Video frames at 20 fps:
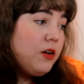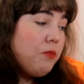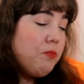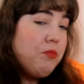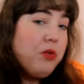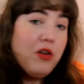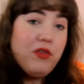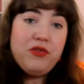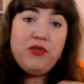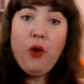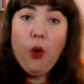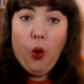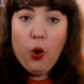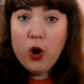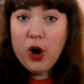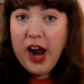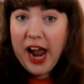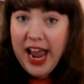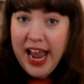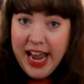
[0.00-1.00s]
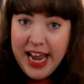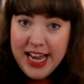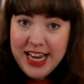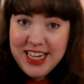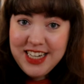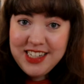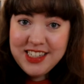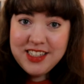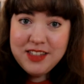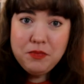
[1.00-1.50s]

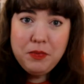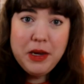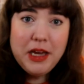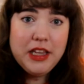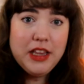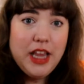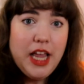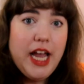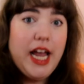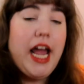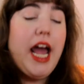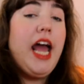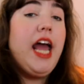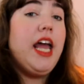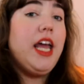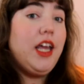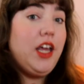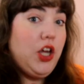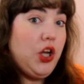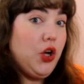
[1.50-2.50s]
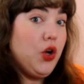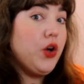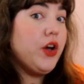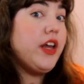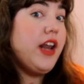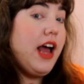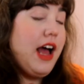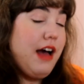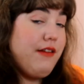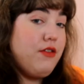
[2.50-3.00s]
beforehand, being like, hey, you're
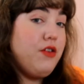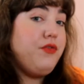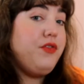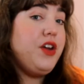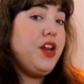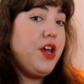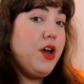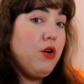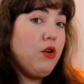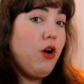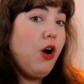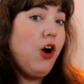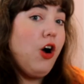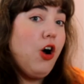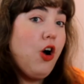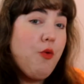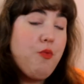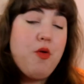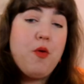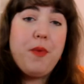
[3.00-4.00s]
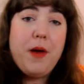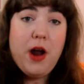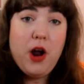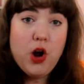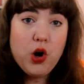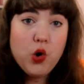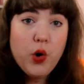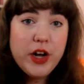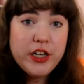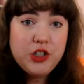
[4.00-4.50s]
gonna have a video call,
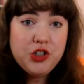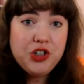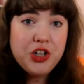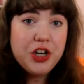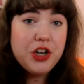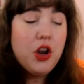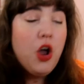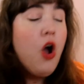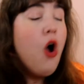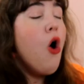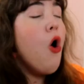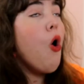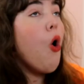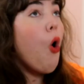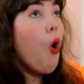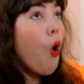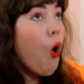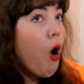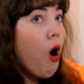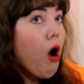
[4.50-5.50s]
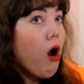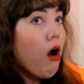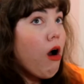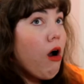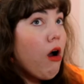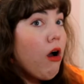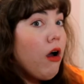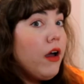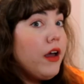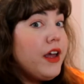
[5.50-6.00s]
prepare a question.
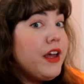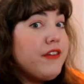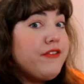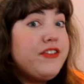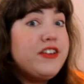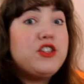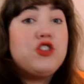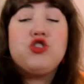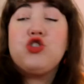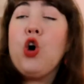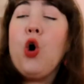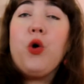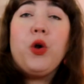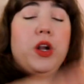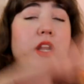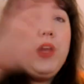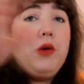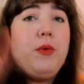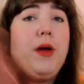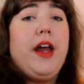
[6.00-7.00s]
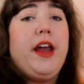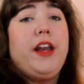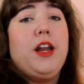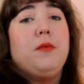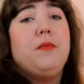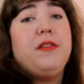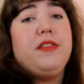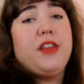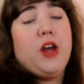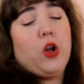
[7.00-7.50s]
Or if it's totally
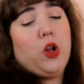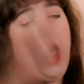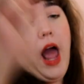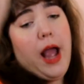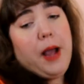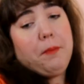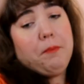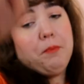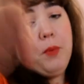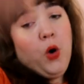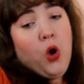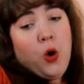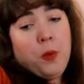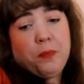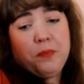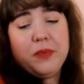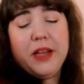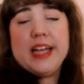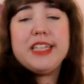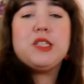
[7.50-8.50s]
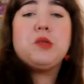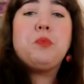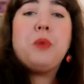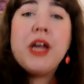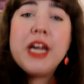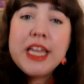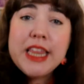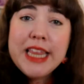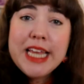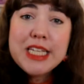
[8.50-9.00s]
random and they're like, boop, let's
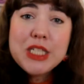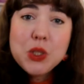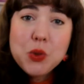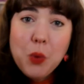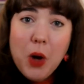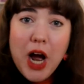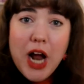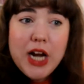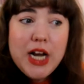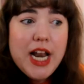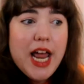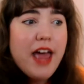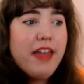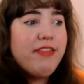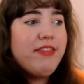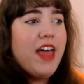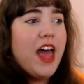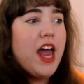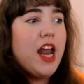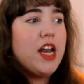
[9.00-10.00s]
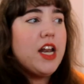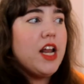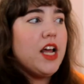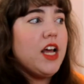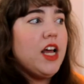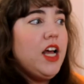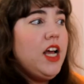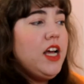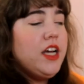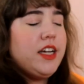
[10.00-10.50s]
pick this one. And then,
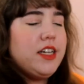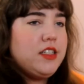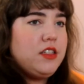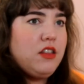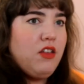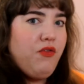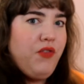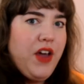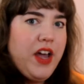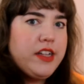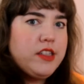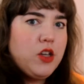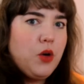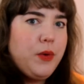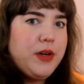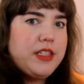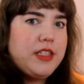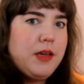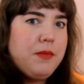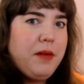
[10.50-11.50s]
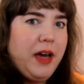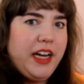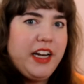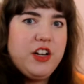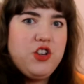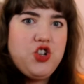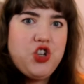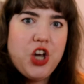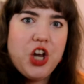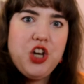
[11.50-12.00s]
cause the fans always seem kind
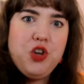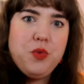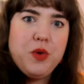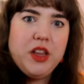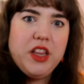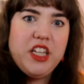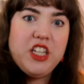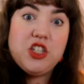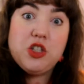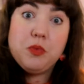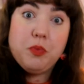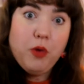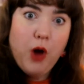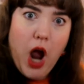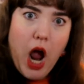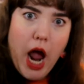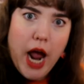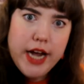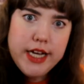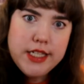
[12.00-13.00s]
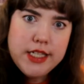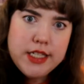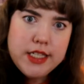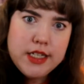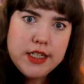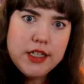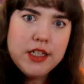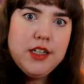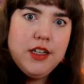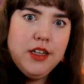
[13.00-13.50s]
of genuinely surprised